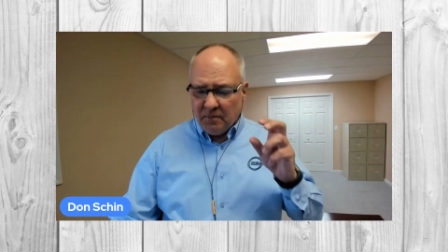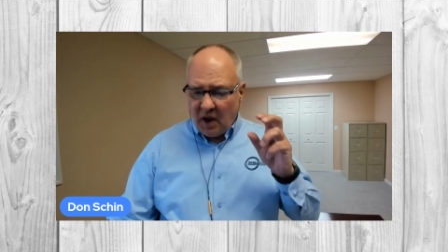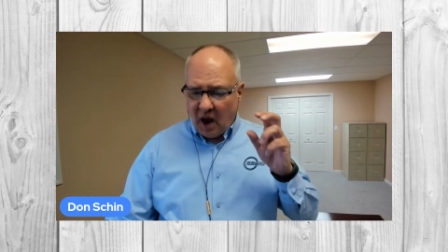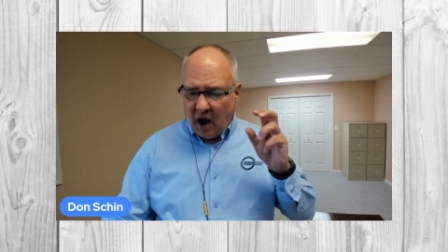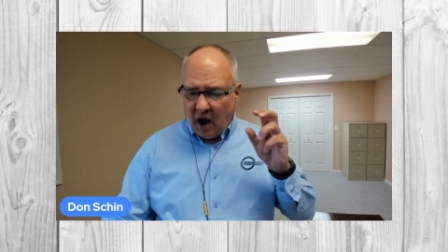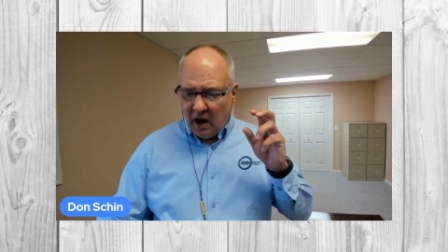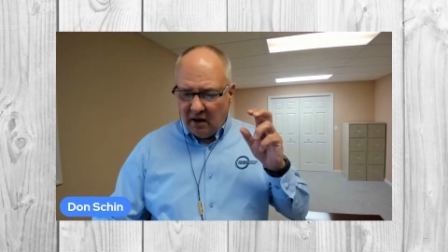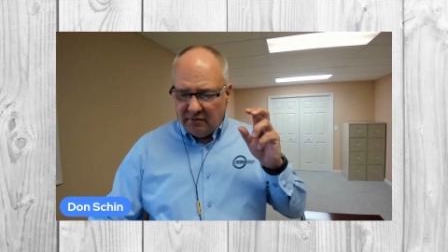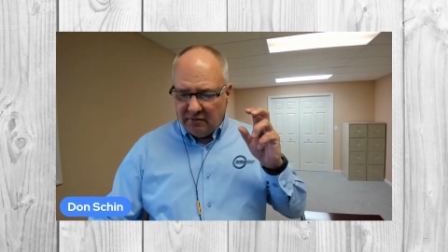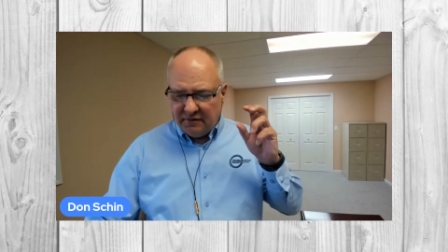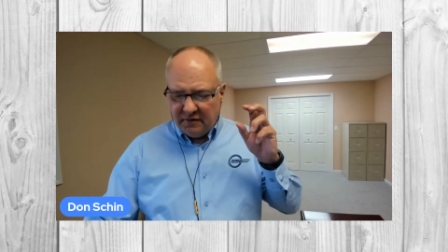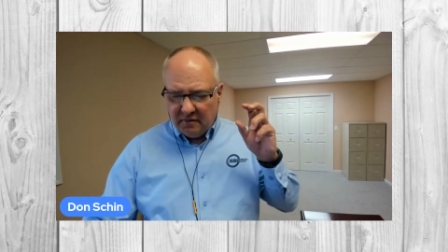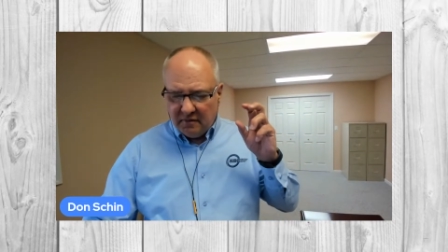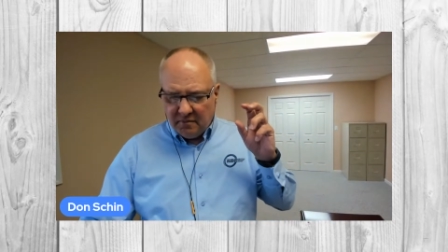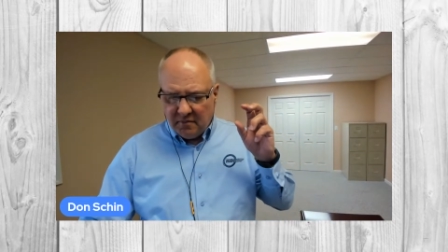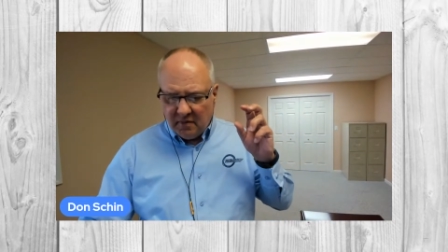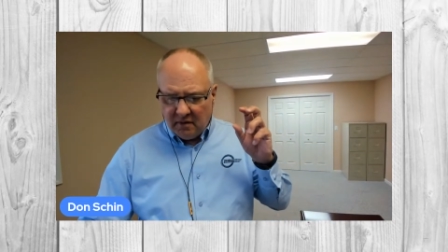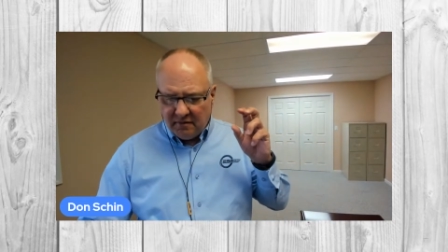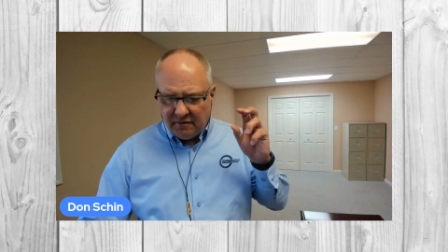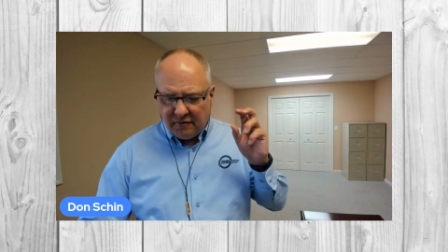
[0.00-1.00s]
of
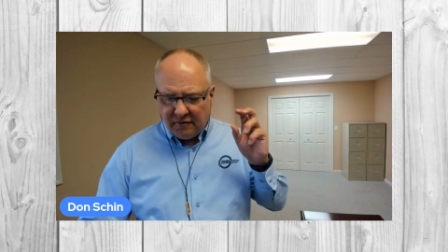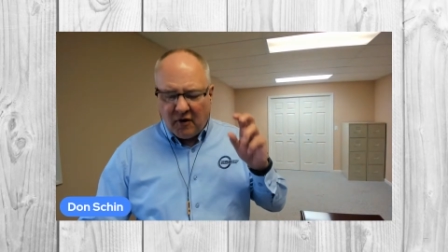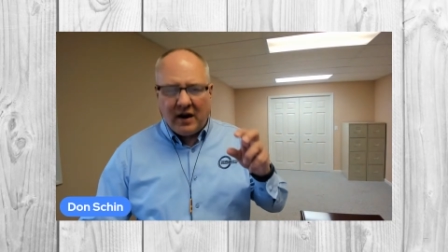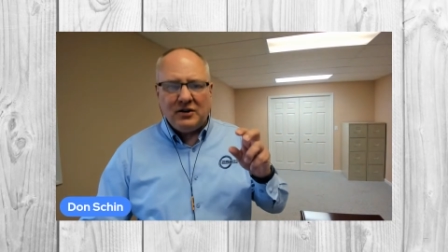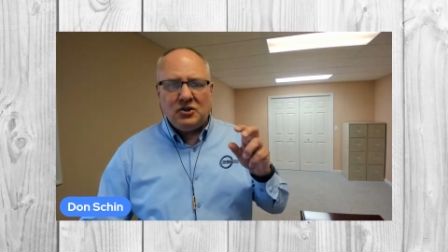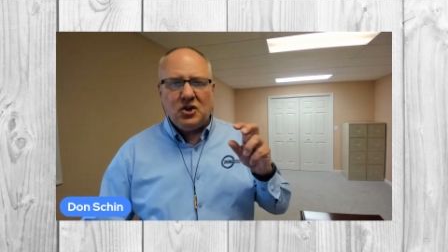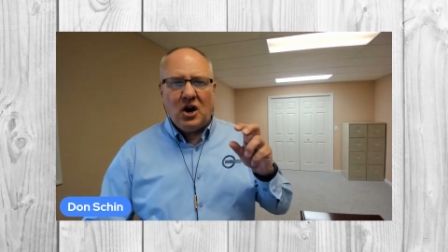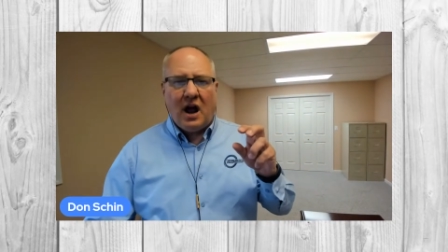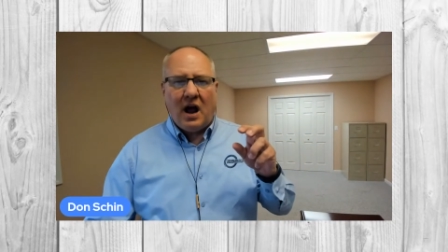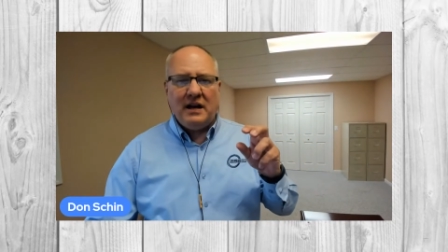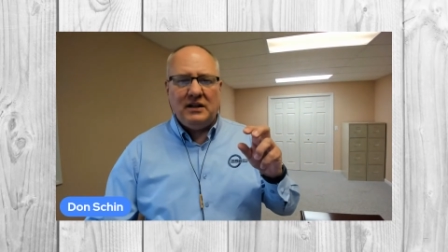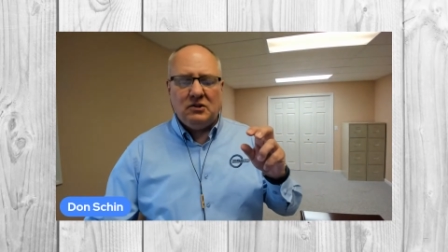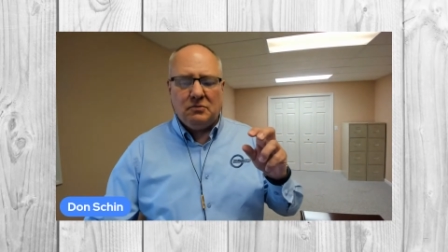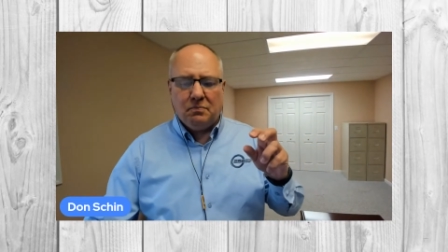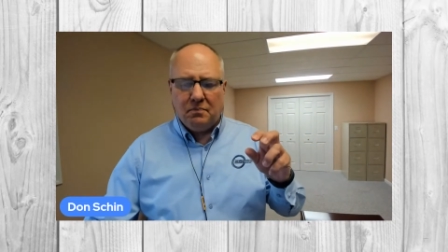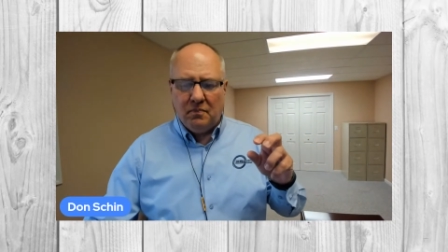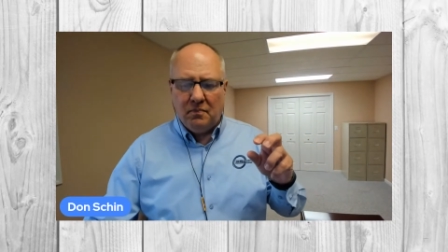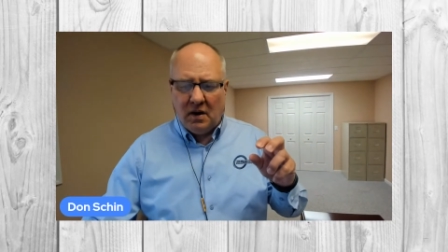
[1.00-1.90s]
franchise